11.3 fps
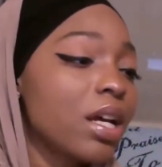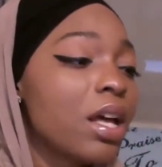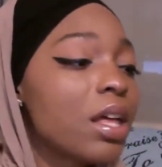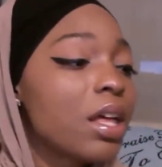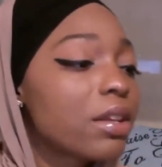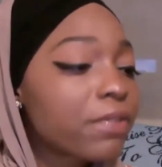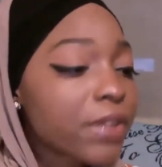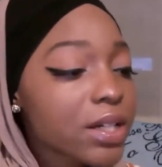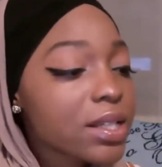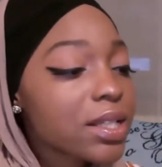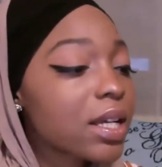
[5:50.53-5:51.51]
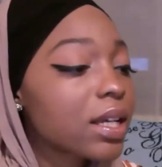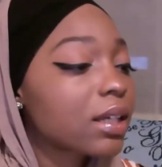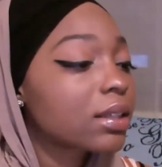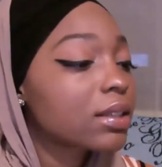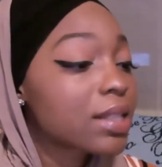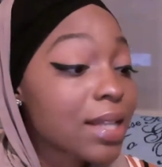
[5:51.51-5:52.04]
The first
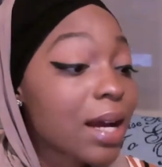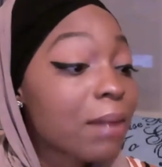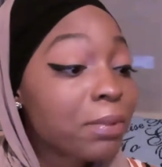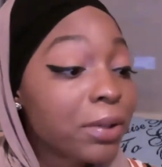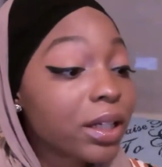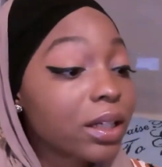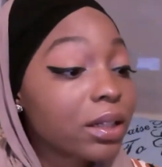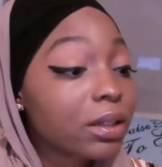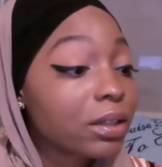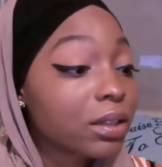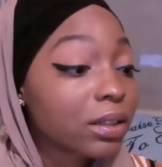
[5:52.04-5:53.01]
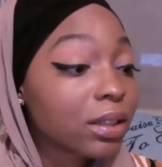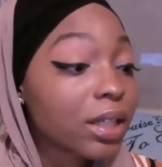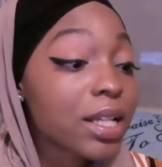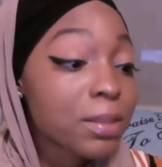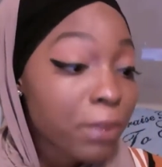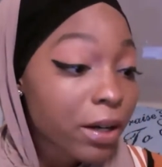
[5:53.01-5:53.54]
thing to stop putting in
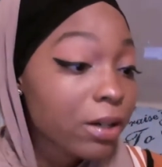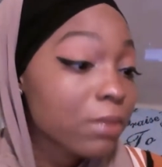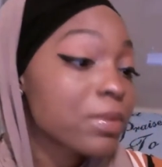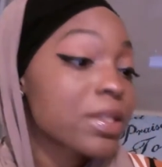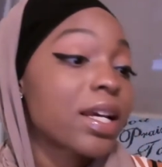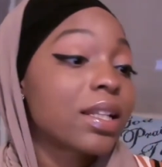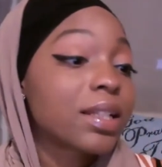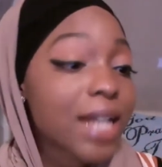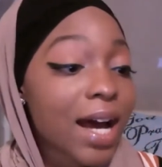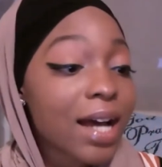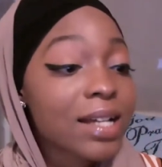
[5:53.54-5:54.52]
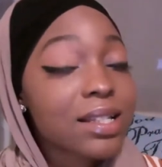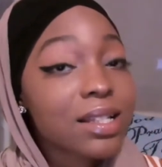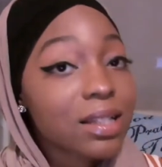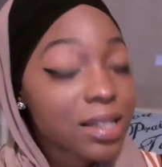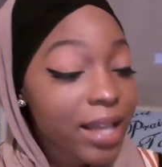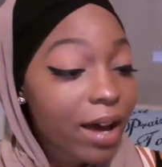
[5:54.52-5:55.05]
is perms and dyes in the
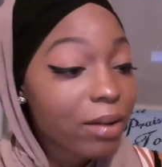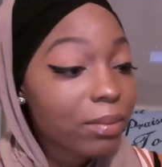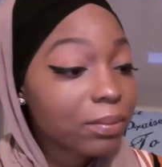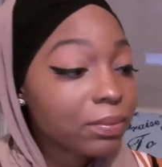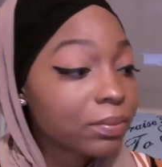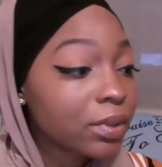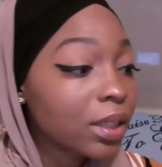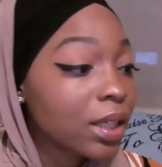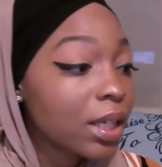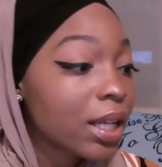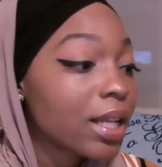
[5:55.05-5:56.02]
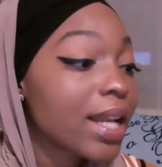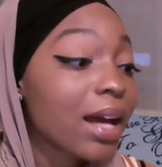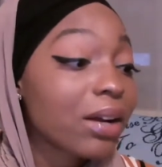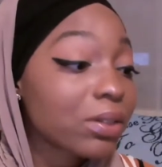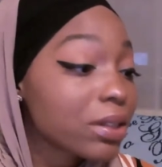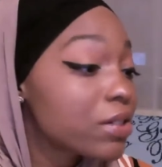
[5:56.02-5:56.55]
scalp. Not
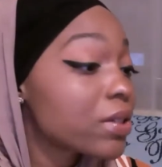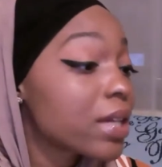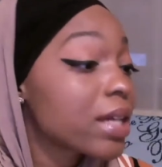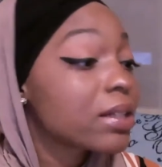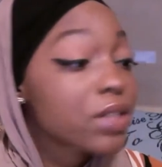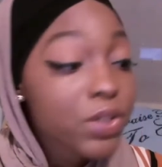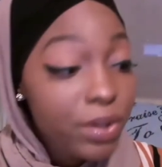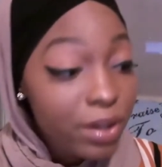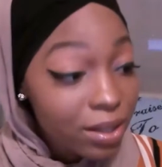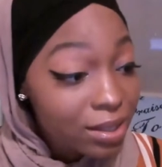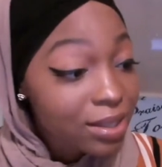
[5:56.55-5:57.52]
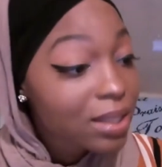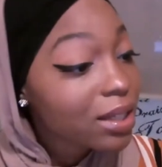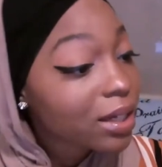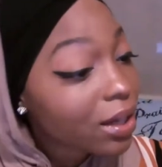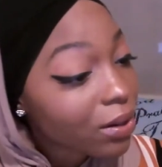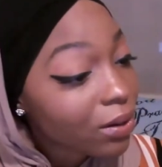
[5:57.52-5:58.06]
only do they destroy the
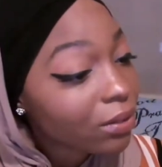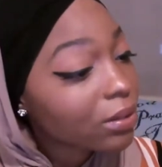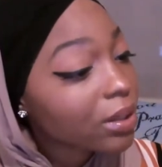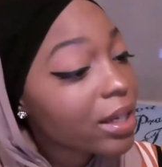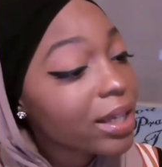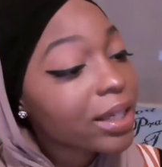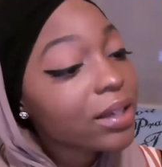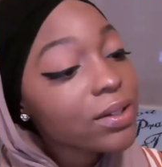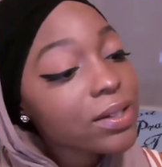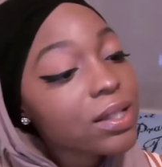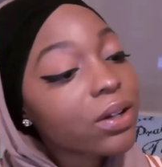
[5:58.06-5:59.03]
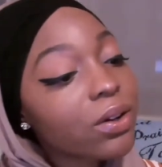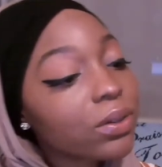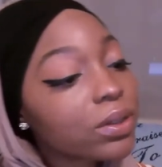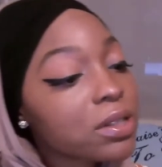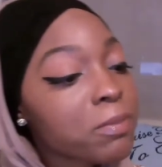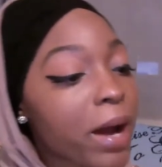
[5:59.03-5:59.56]
silicone, it kills the
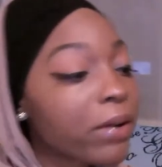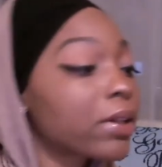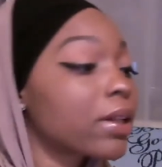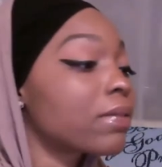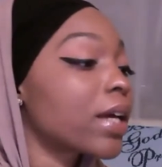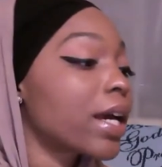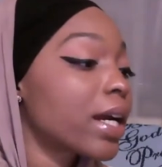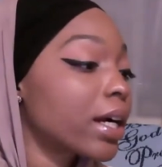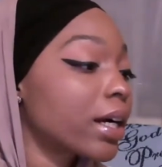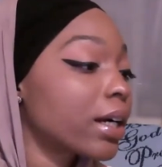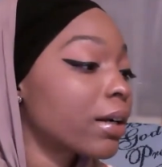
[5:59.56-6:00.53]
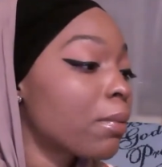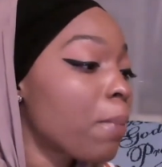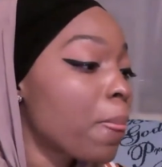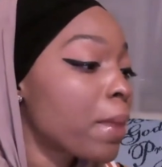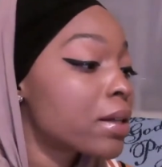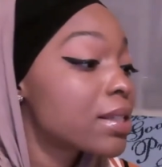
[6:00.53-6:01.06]
golden spiral of the hair,
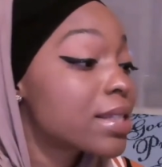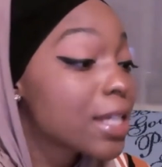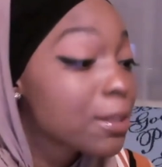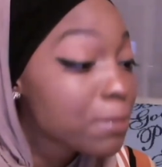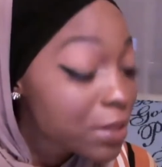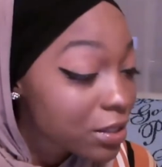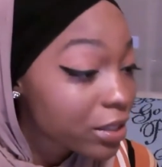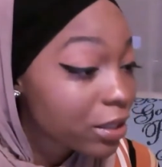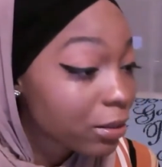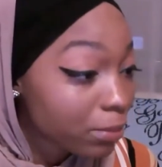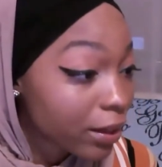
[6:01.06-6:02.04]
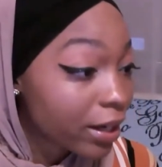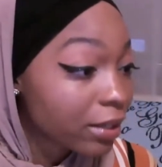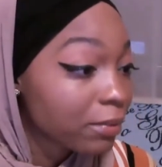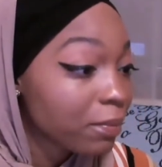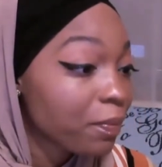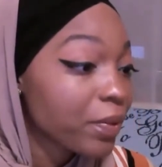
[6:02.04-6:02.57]
seeps into your brain, and